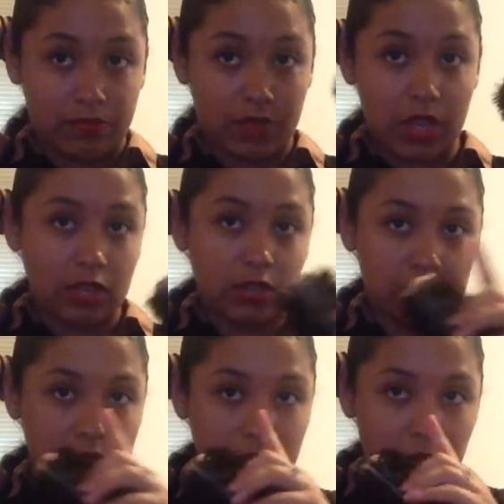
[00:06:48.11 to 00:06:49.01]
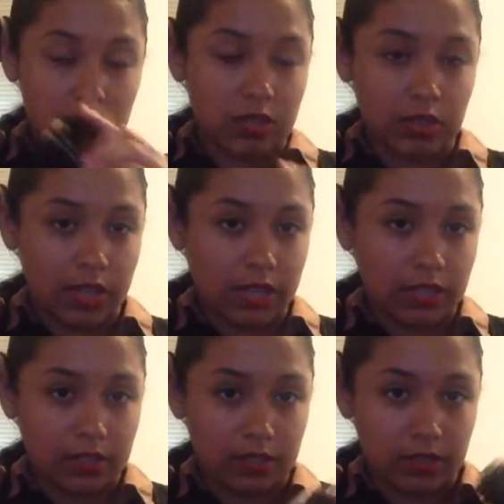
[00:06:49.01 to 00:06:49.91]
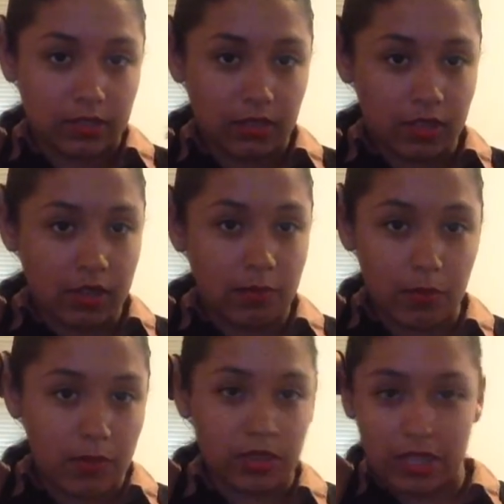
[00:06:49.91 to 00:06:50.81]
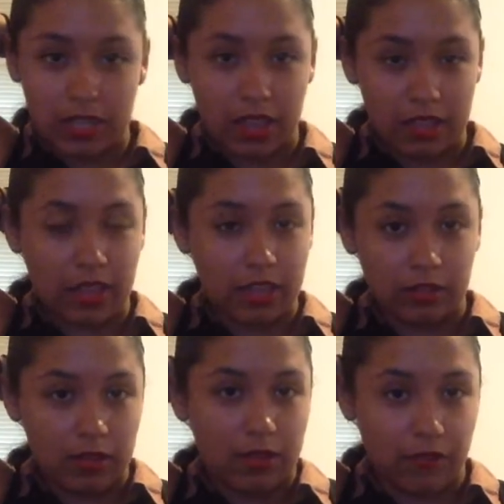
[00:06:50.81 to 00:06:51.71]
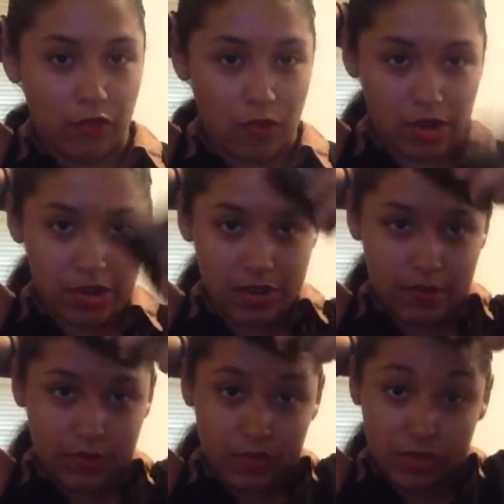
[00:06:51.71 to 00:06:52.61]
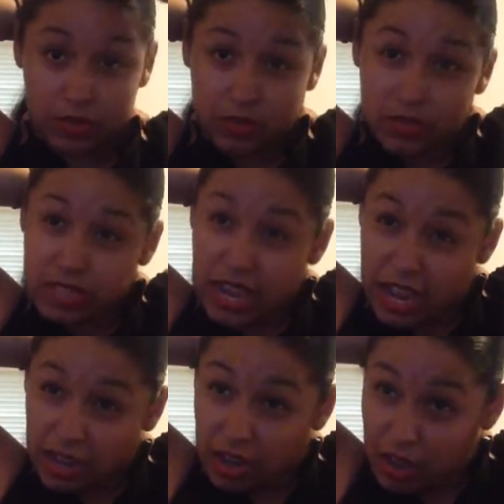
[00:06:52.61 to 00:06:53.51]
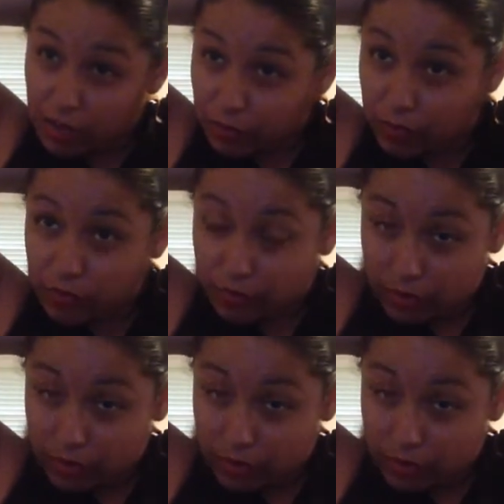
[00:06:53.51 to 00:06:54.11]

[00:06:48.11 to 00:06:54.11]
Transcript: those are like the number one thing that they look for to take off